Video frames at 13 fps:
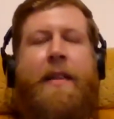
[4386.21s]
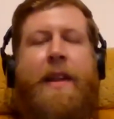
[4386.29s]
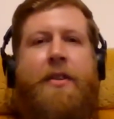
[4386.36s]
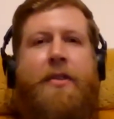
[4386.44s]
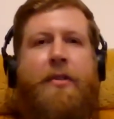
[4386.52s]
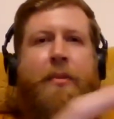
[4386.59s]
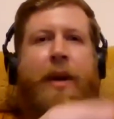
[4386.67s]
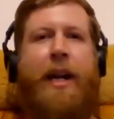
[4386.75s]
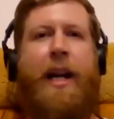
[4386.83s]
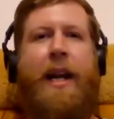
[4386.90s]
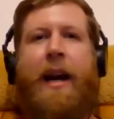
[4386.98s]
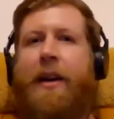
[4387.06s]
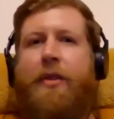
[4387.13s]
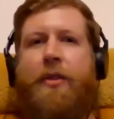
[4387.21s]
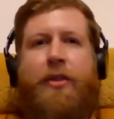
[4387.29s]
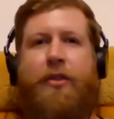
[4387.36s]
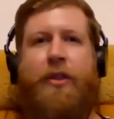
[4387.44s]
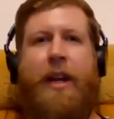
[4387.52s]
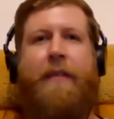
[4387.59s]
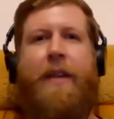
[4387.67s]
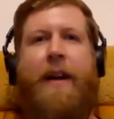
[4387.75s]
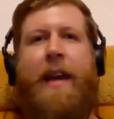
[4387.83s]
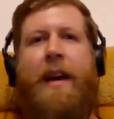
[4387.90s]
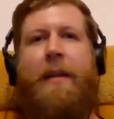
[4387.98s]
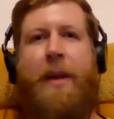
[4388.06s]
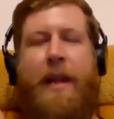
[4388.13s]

And then to really, I could just leave that there,